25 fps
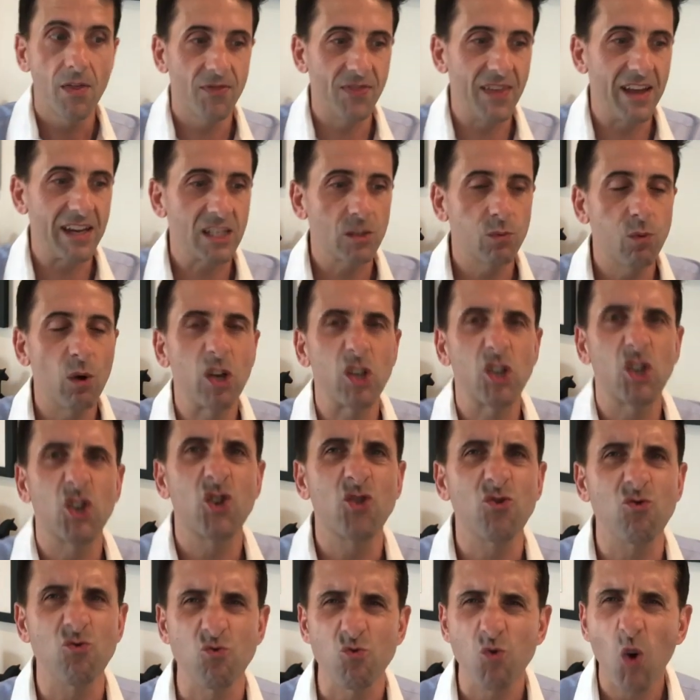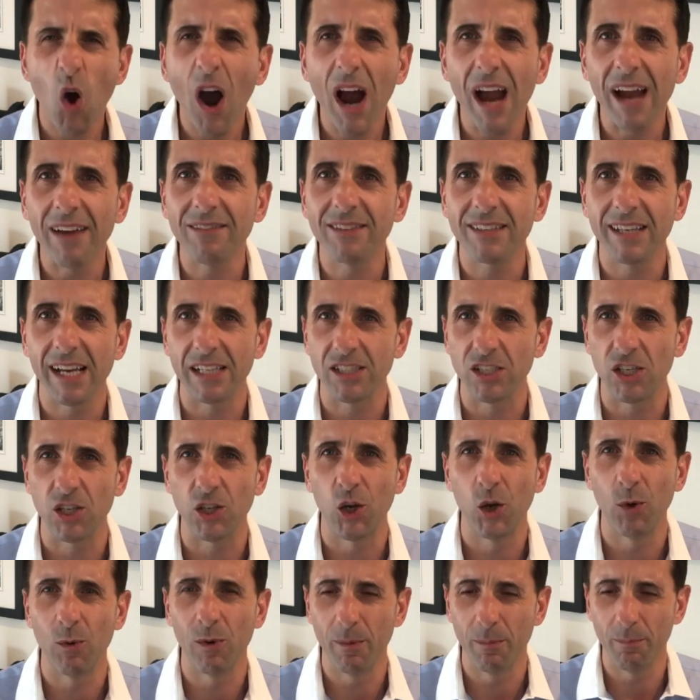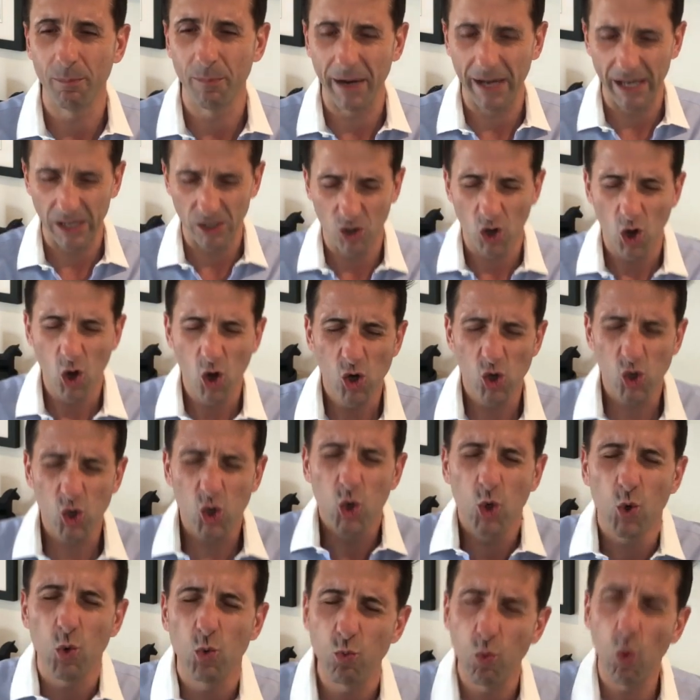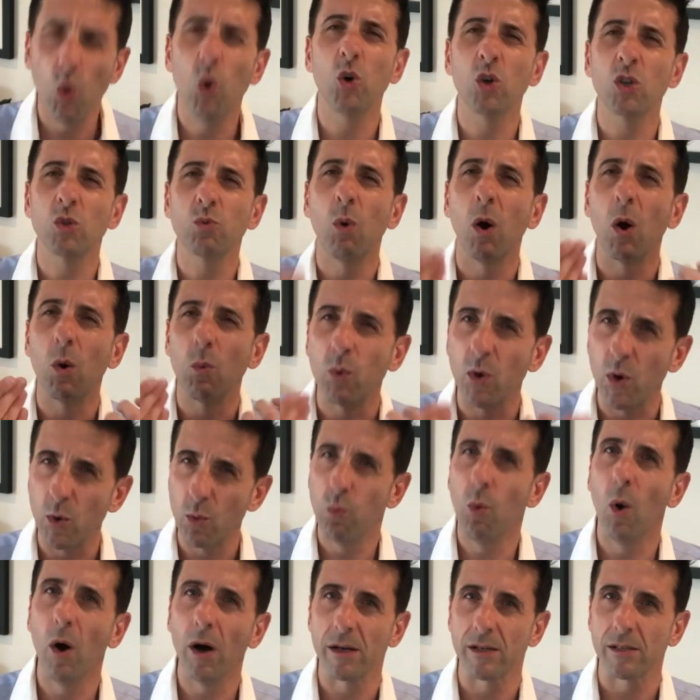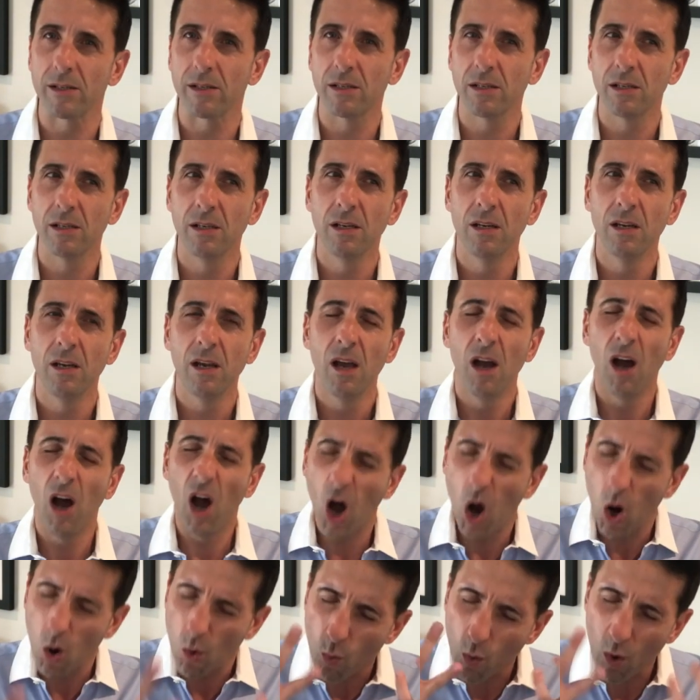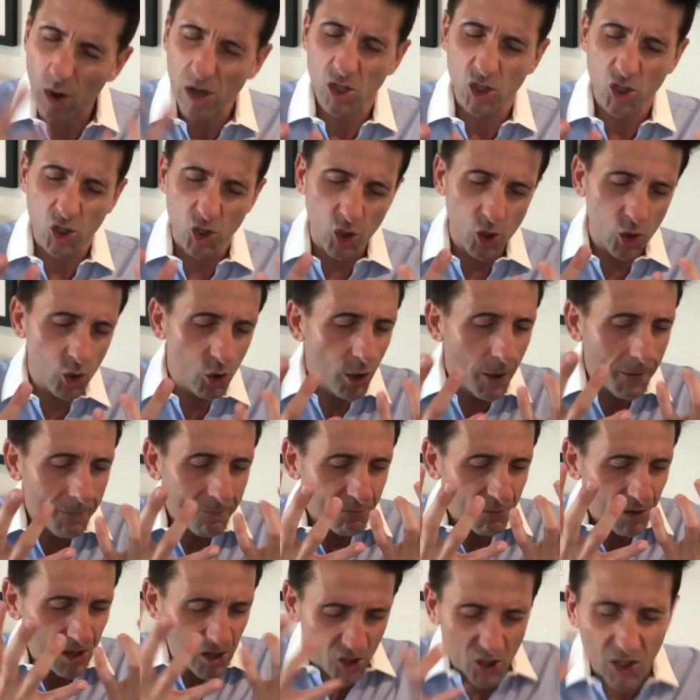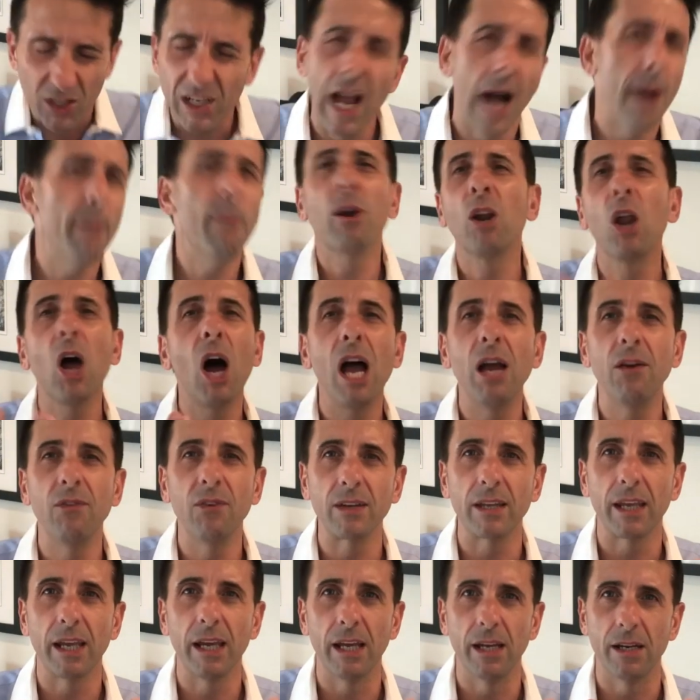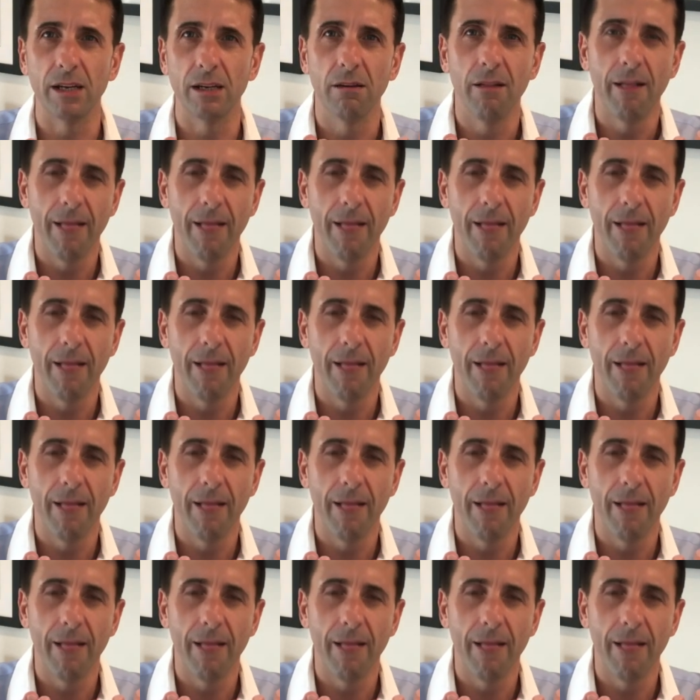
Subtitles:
That's what drives us as human beings towards what we want. I want you to come alive again.